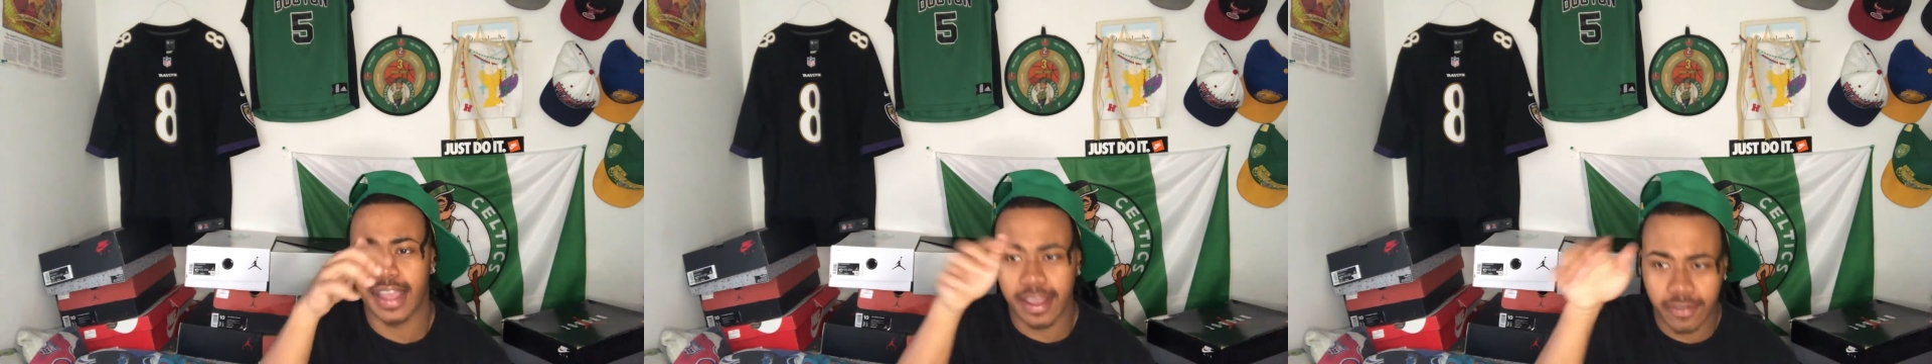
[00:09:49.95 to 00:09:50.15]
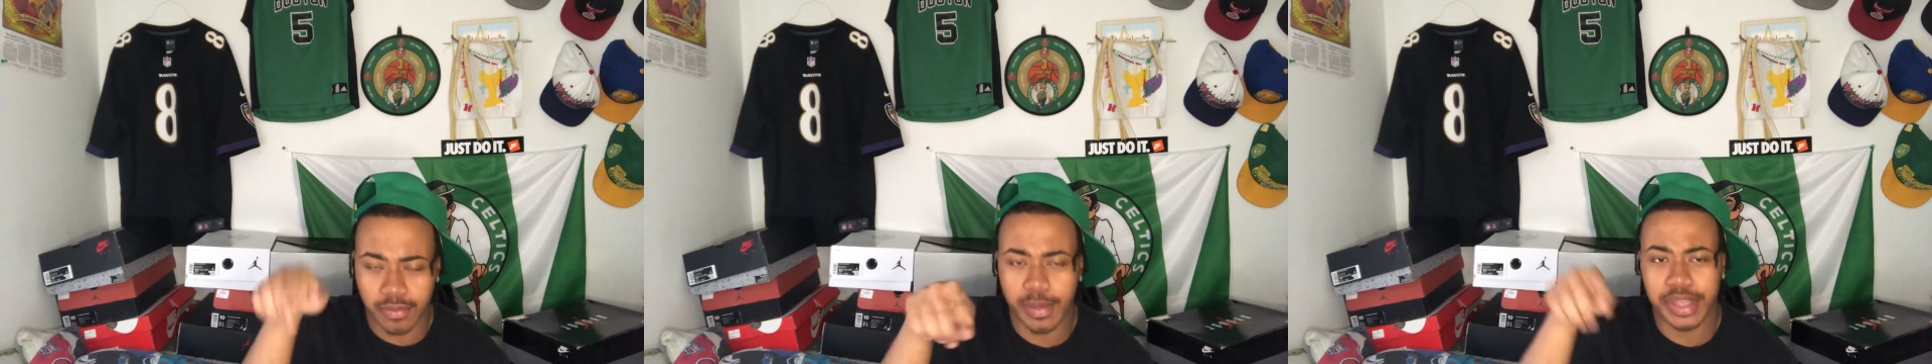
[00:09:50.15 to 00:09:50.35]
the
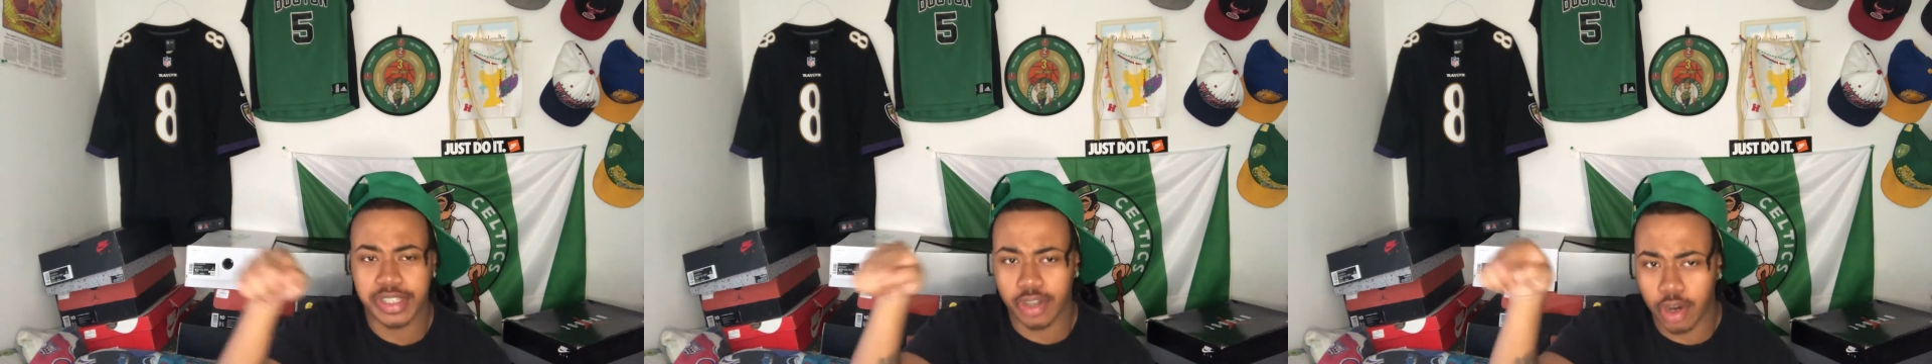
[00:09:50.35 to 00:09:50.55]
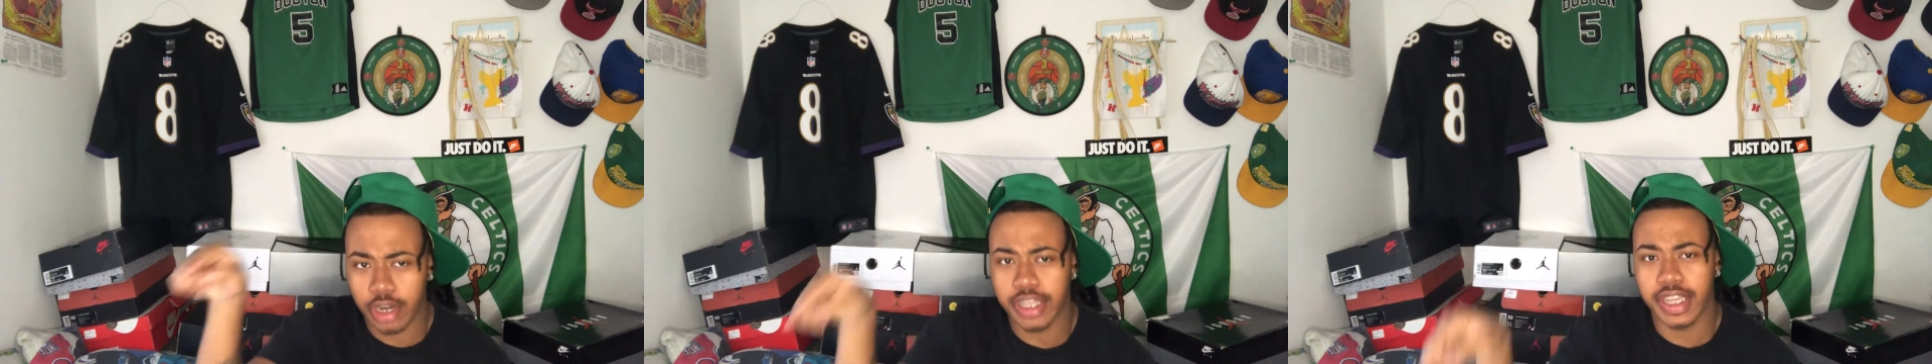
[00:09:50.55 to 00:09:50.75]

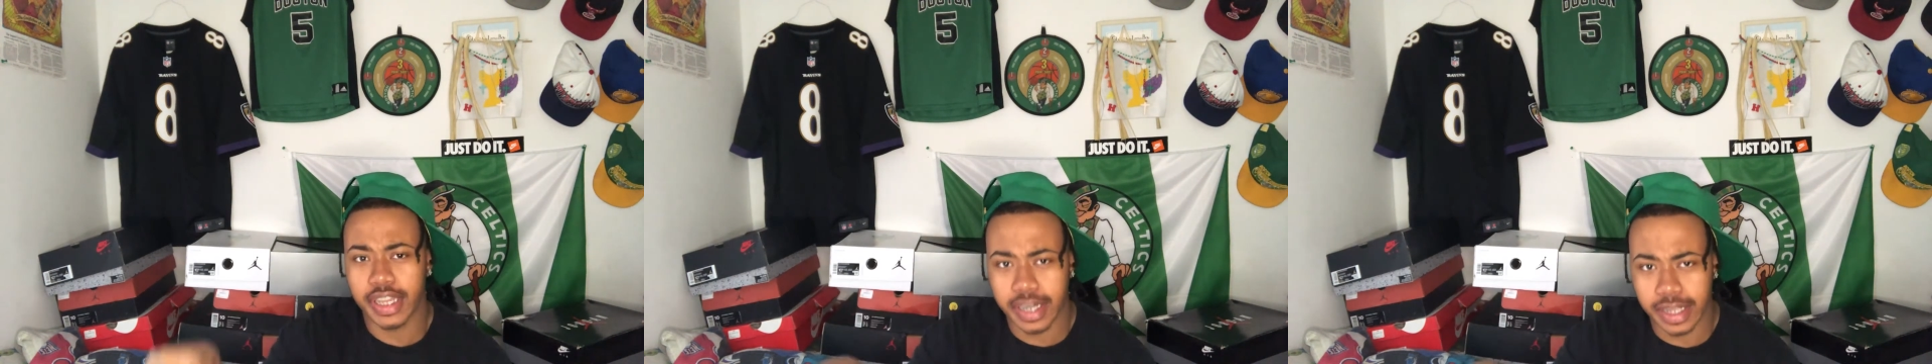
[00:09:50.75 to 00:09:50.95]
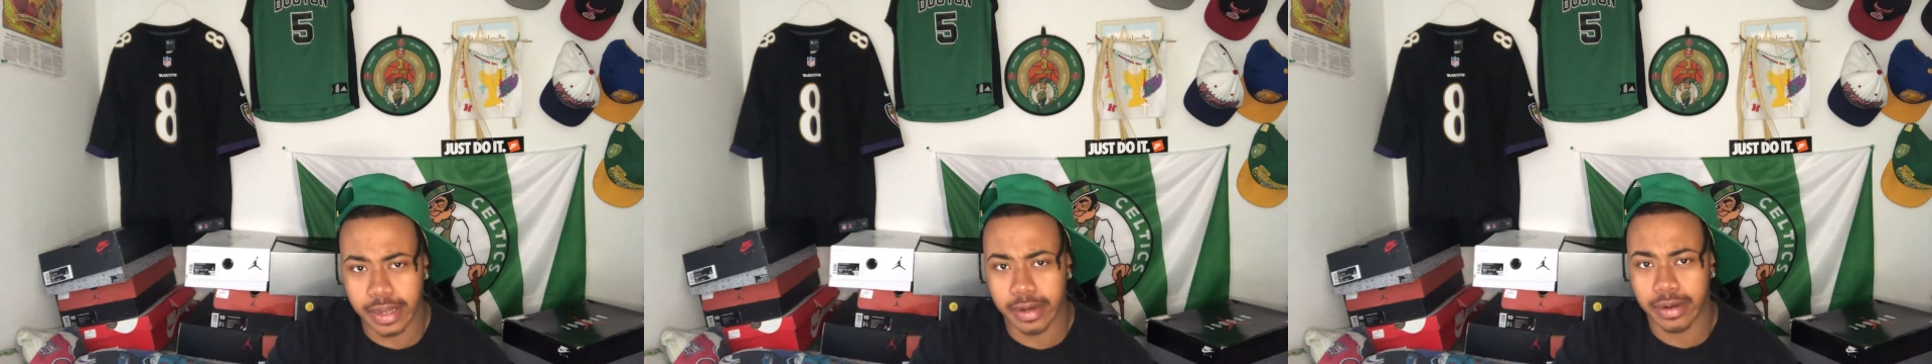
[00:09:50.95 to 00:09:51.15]
information already
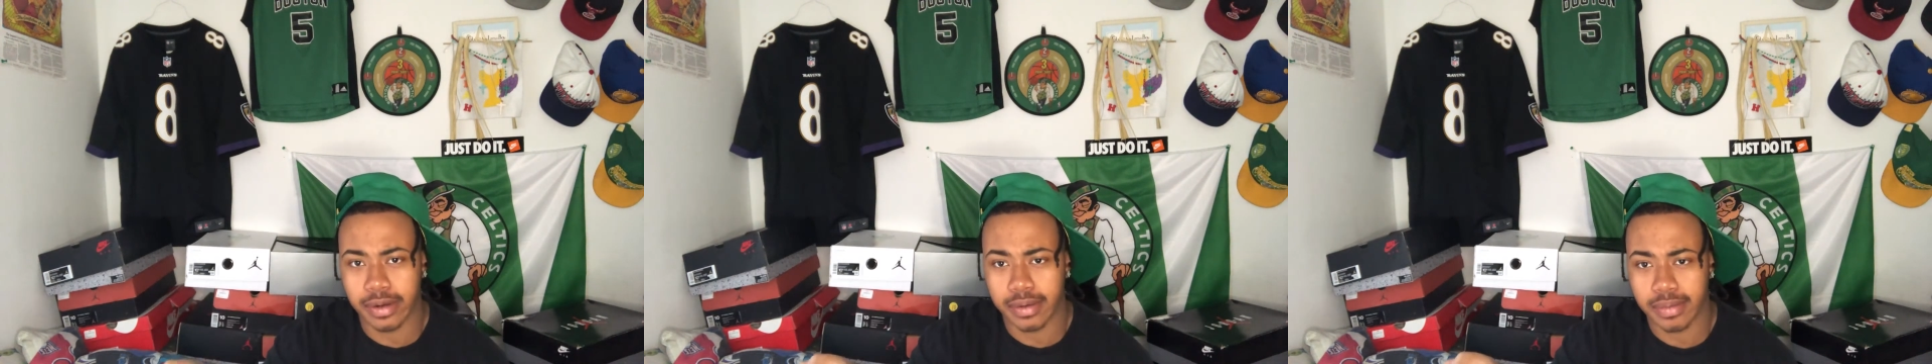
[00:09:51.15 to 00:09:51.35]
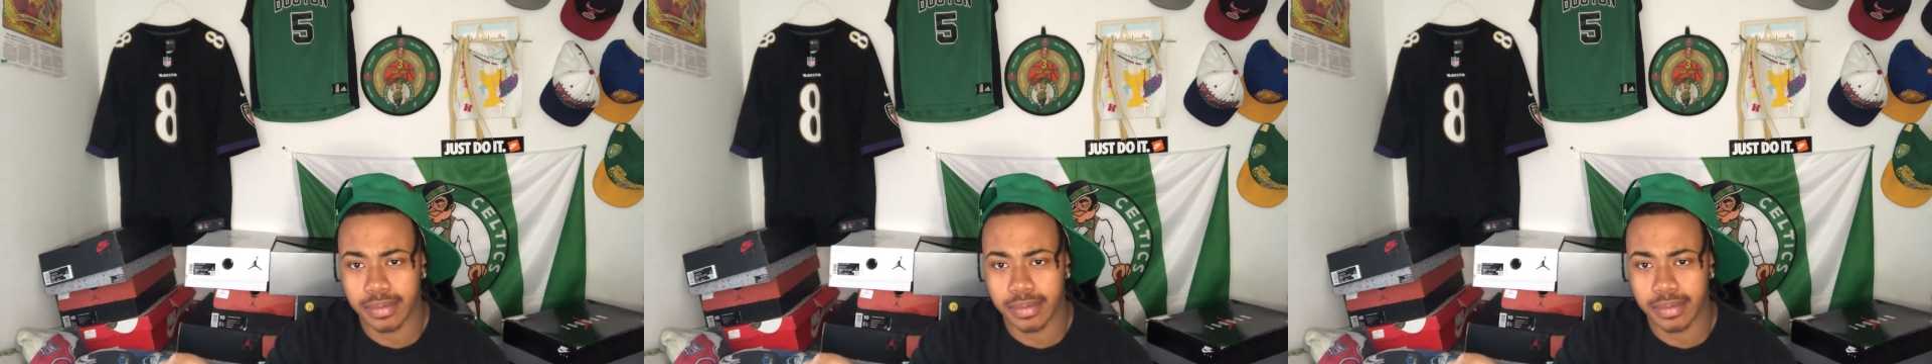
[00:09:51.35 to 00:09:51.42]
in there,